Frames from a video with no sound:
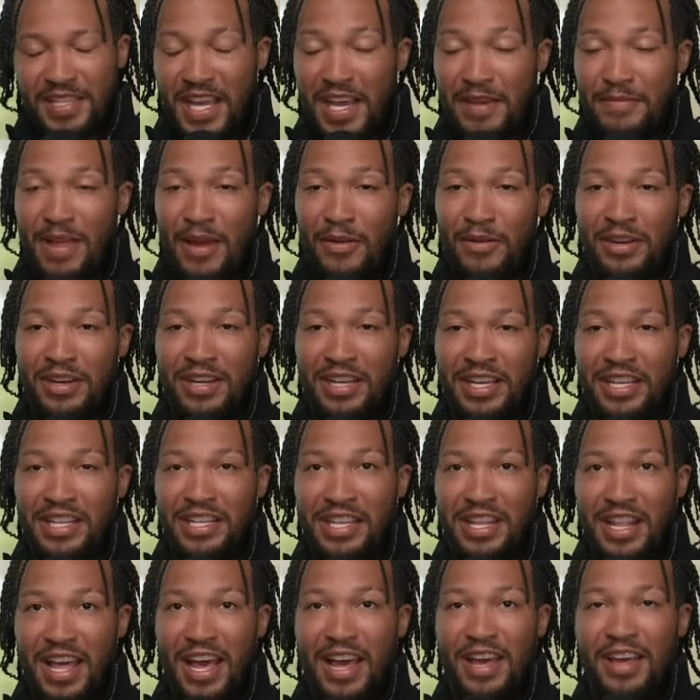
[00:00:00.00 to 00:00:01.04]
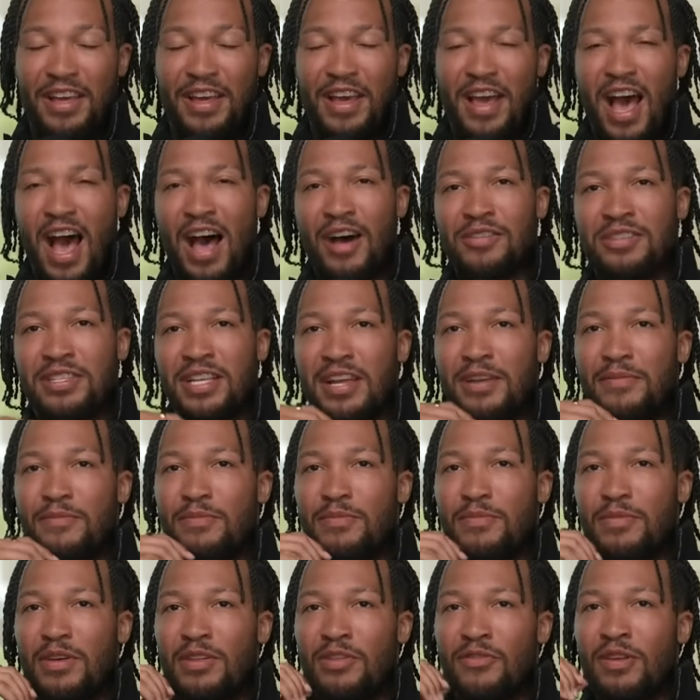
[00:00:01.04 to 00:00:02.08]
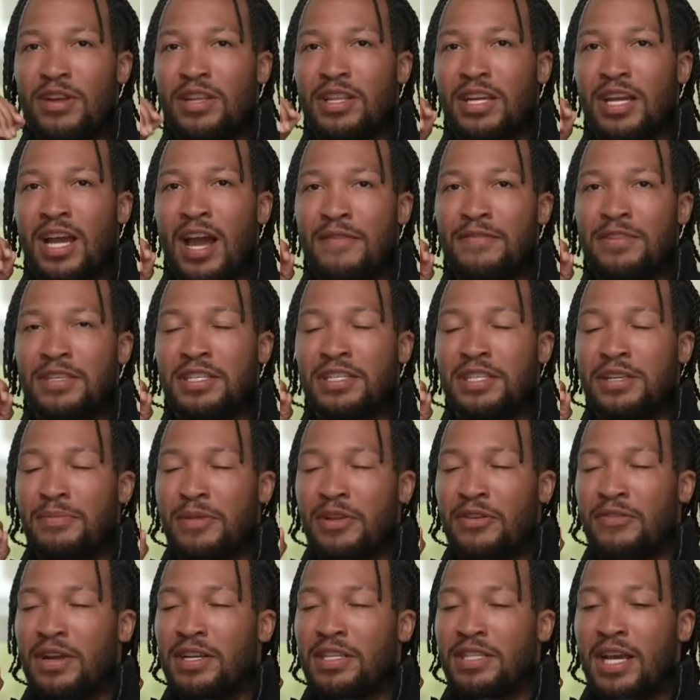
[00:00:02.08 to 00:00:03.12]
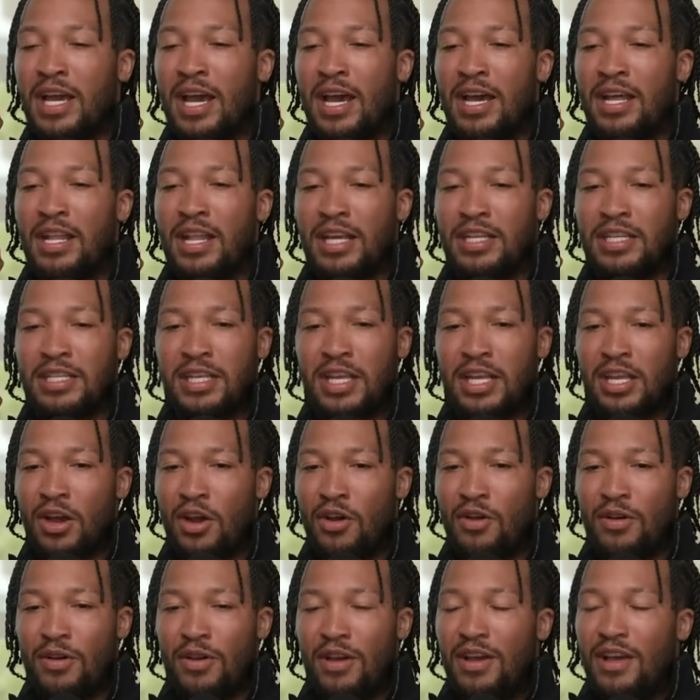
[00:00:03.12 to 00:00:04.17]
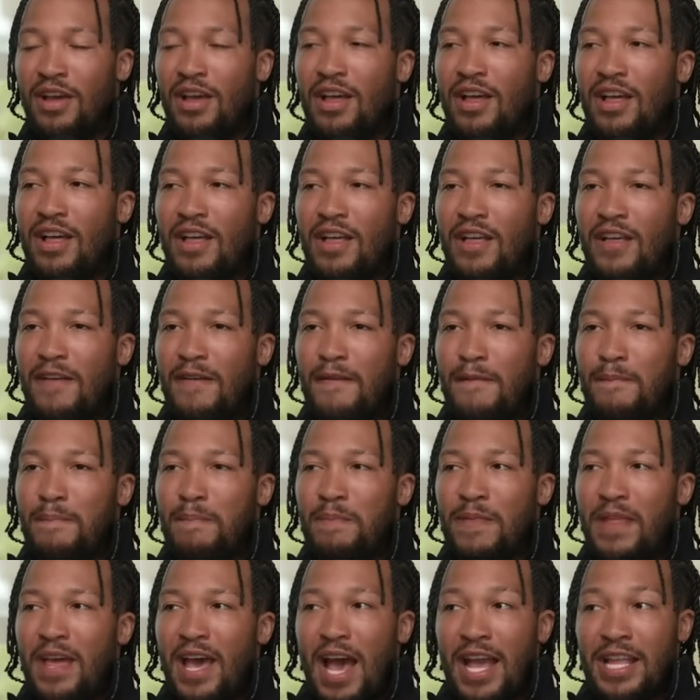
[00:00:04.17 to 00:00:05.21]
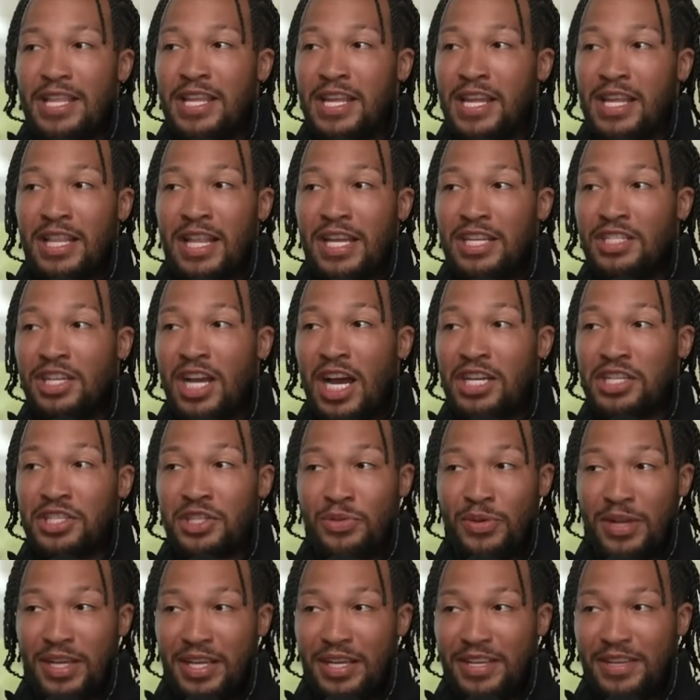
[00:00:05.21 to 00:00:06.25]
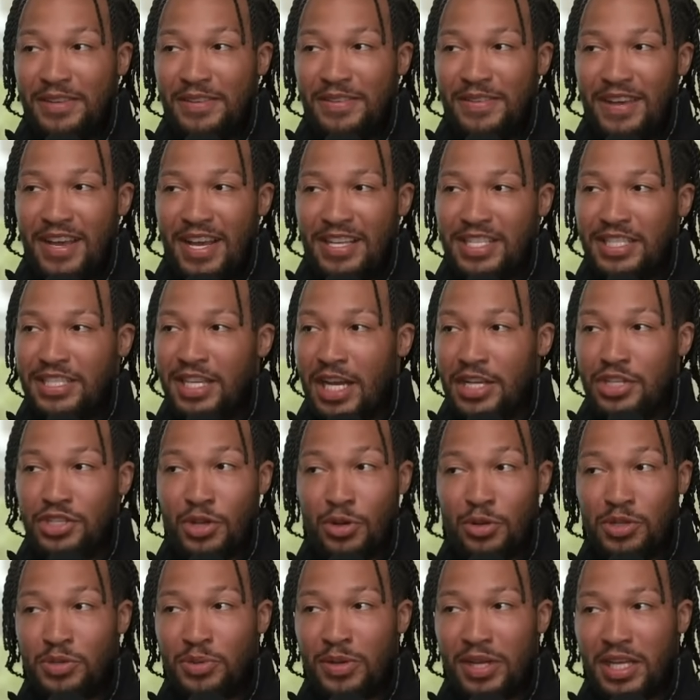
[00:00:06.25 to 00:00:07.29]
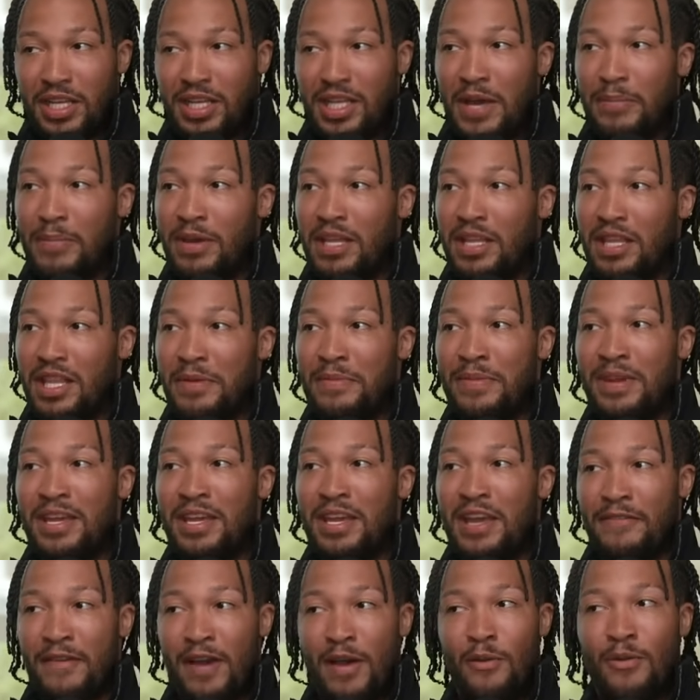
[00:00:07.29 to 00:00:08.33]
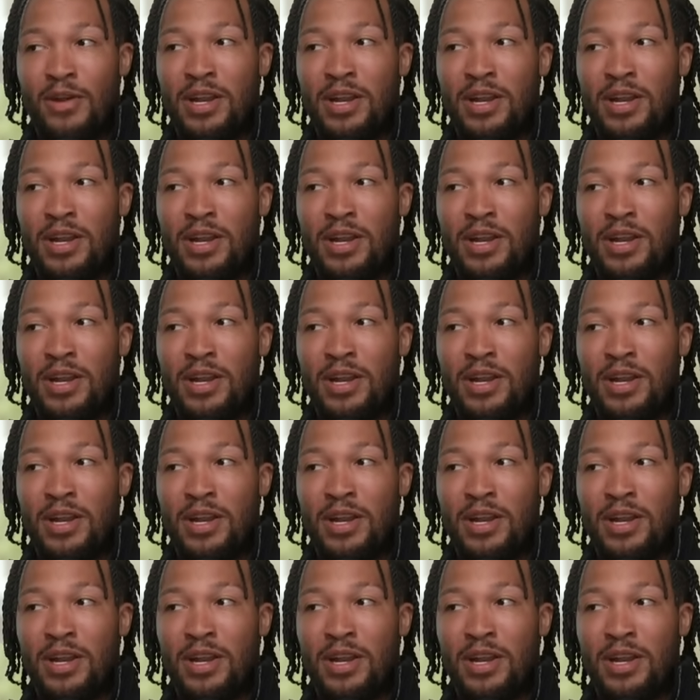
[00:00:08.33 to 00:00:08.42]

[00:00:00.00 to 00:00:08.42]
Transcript: Damn, how are we gonna get into that? I would say the conversation me and Reggie had, I just said, yo, I didn't let Josh tweet. I said, Josh, don't tweet. Let me, if